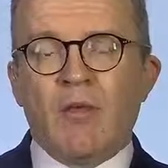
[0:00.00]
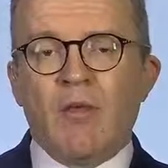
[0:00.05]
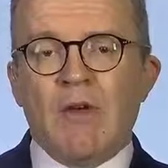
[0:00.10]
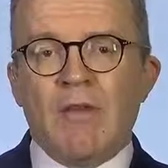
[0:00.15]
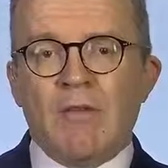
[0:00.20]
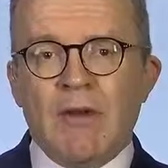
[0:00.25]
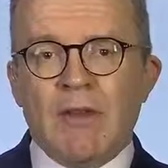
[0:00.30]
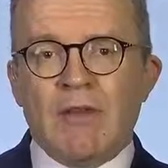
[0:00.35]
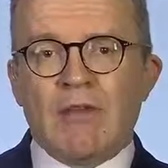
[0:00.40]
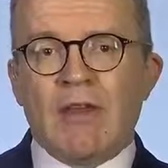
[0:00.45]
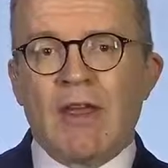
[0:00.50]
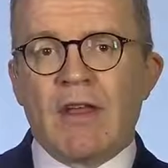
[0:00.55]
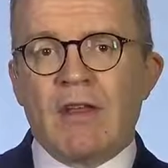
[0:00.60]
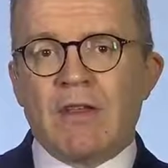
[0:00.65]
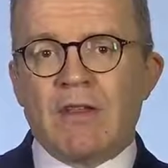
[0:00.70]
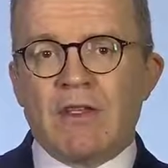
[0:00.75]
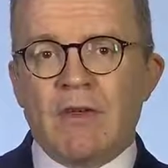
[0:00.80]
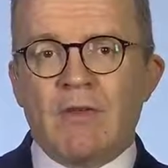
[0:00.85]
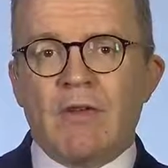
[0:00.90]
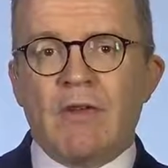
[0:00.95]
We've been
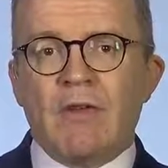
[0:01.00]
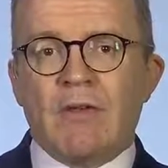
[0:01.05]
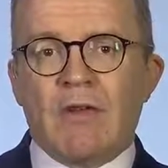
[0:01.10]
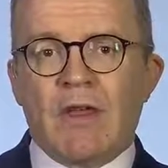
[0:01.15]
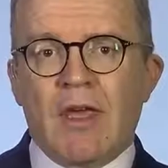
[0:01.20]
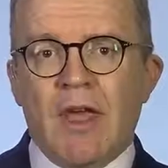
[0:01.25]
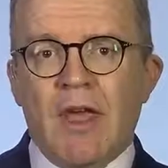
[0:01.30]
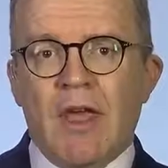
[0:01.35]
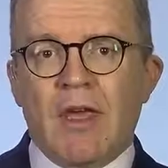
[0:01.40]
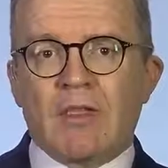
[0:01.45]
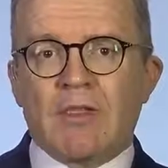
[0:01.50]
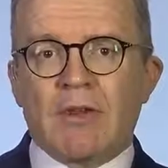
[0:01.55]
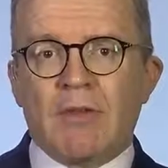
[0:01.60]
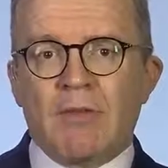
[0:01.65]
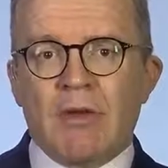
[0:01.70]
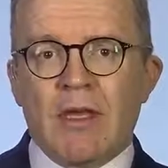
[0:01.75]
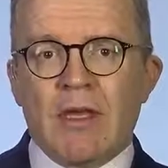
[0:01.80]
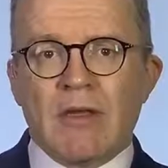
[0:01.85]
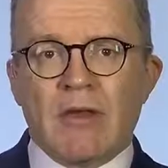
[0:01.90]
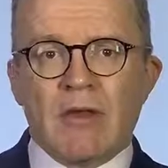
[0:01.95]
saying a duty of care
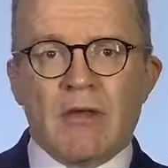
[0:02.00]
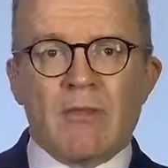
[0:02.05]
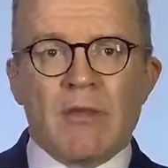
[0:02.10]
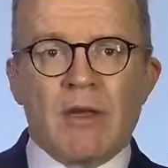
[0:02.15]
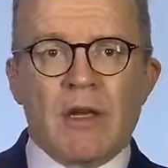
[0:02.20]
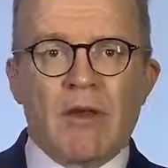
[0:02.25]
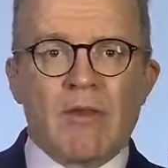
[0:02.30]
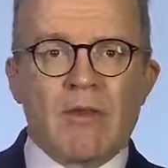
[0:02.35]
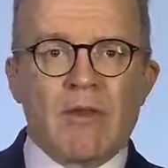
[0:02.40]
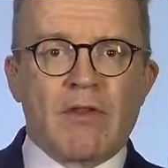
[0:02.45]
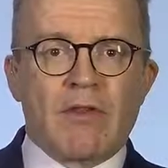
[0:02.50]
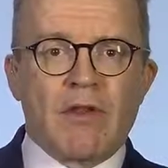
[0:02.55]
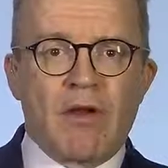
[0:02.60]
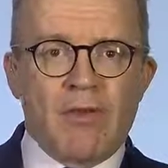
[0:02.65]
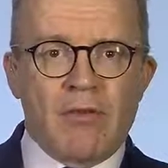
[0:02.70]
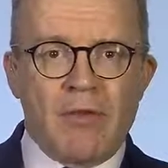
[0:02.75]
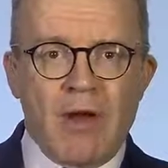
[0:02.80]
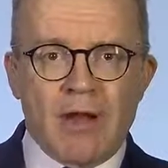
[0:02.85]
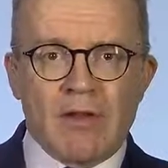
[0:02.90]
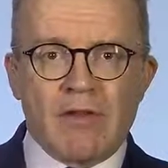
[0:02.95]
should be incumbent on the
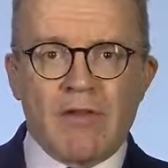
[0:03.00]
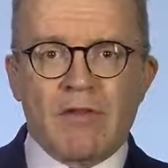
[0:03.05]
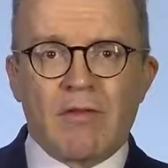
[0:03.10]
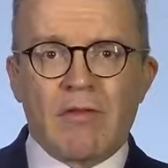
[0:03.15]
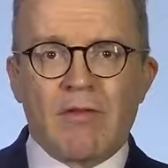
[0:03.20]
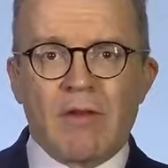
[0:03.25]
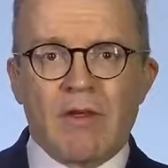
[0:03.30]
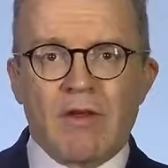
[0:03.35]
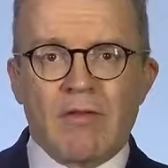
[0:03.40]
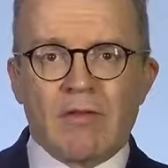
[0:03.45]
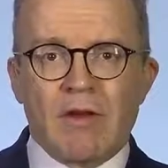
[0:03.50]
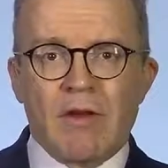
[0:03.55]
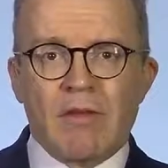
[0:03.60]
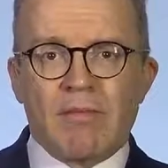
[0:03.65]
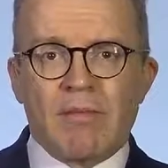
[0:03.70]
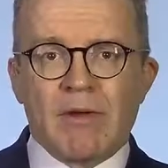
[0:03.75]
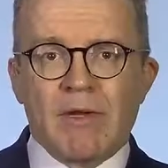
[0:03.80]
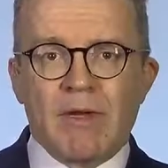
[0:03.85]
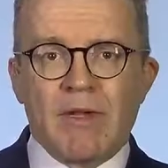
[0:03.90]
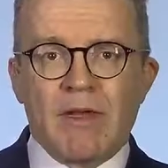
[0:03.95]
directors of these
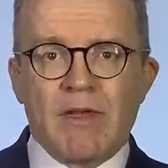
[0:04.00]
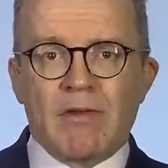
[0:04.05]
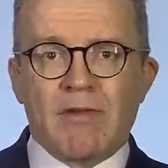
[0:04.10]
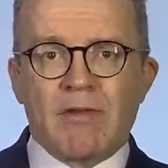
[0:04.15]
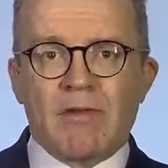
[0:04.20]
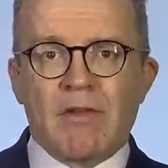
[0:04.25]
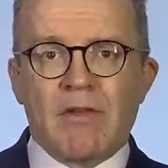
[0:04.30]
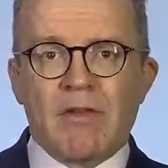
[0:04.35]
companies